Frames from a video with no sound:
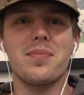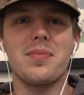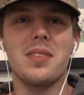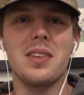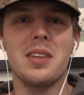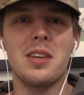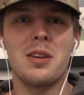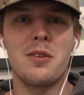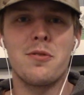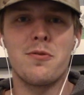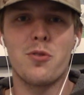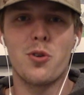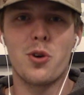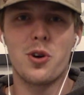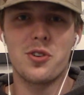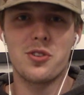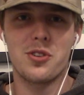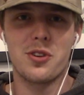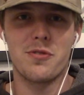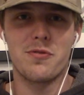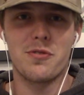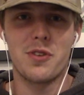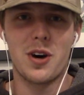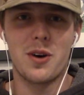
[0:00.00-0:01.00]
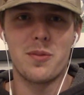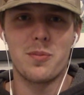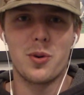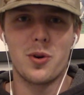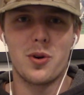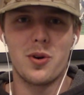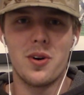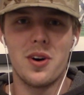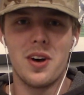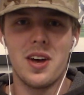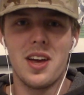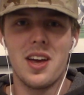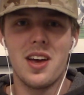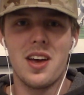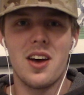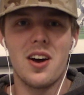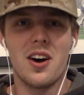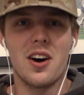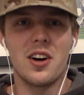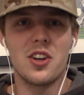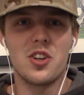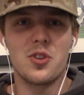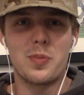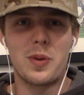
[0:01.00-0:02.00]
He forced a fumble
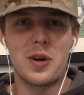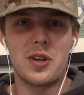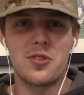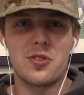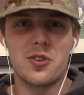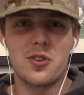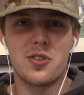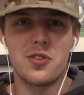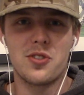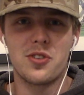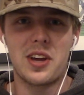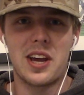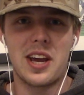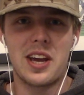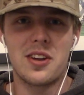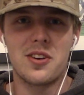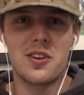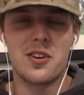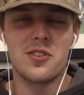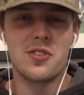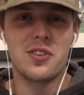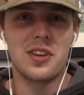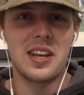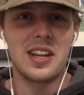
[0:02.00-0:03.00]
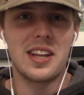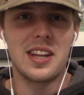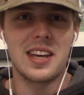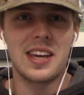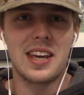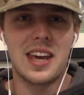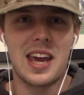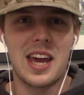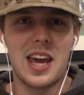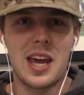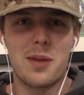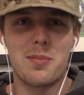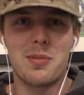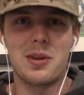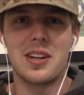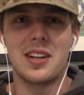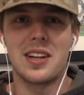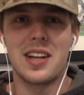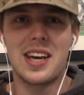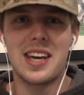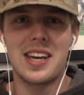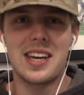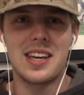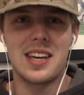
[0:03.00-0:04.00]
on Spencer Sanders in the game, and
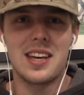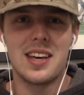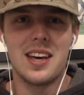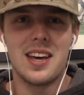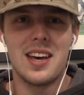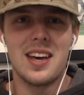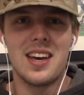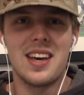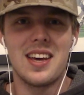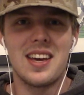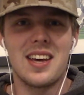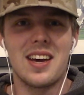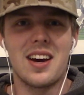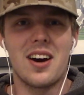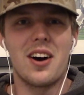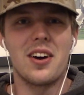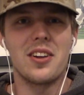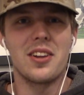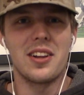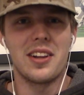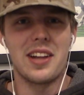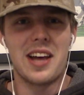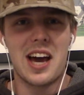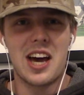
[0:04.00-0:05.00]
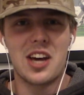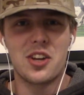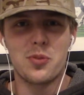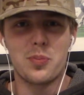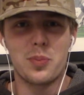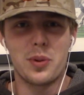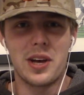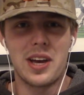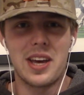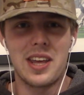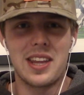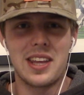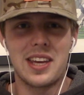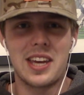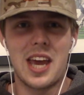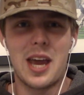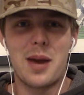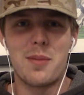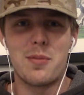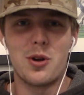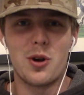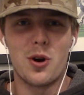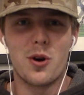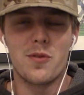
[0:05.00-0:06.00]
late on the last play of the
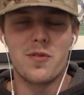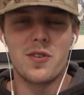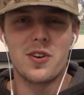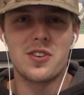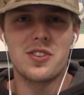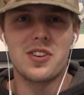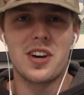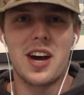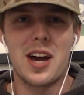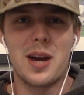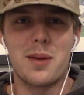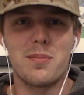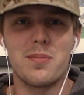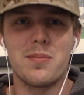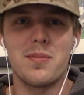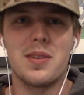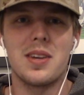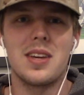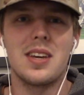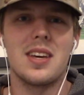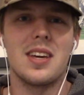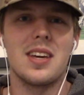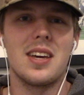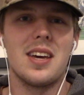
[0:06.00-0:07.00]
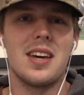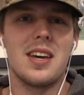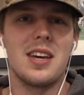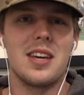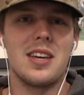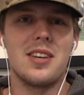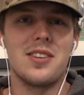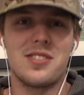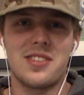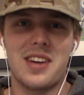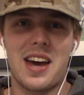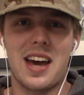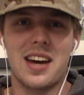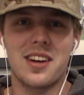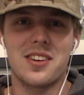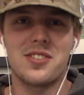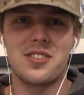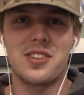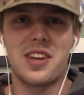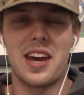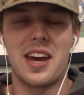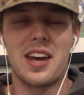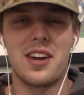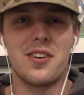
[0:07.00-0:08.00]
game in overtime, he sacked
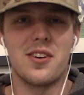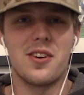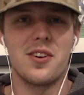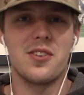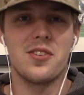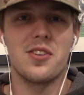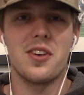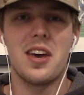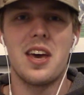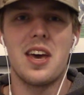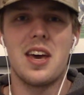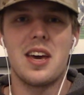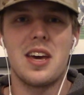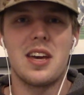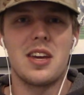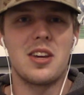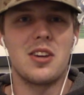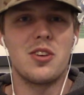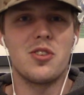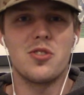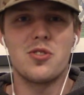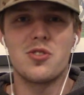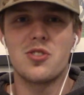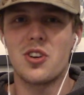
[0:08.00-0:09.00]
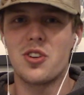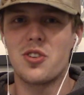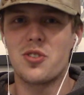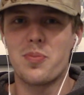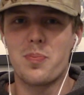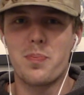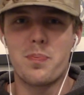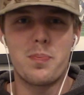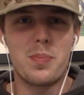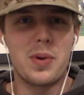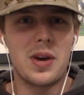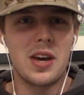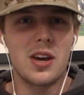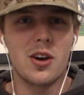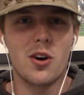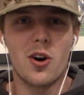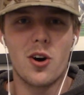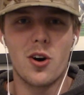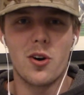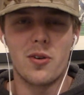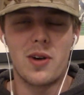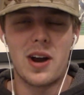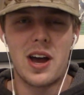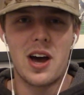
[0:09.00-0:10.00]
Sanders. He was just big
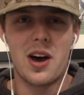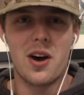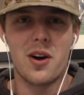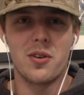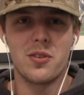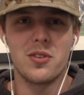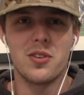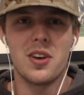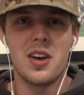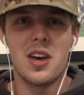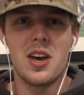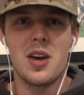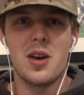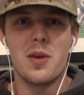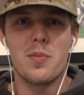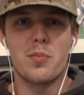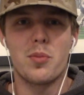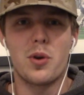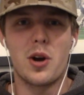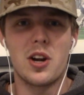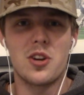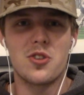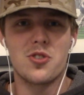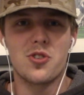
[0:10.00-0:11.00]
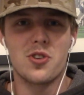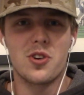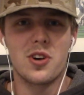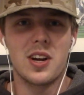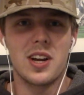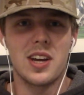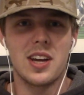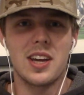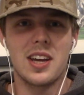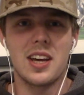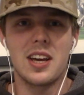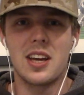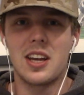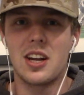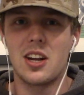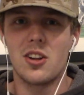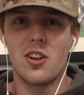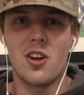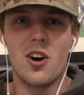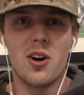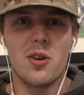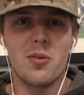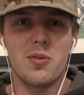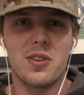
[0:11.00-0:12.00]
all around, pressuring, and
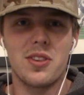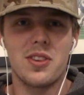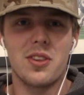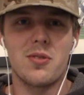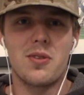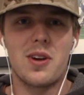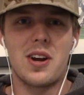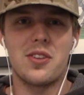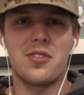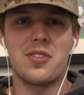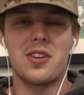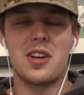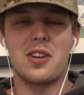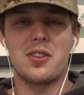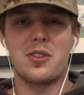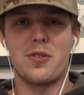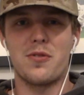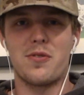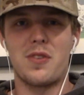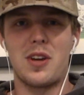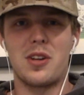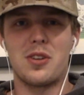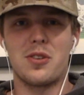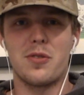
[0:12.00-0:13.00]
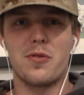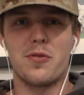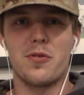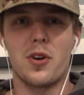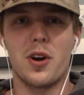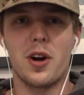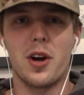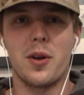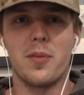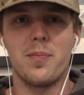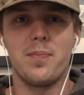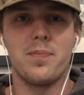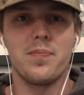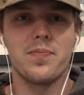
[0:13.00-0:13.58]
along with the rest of that defensive front,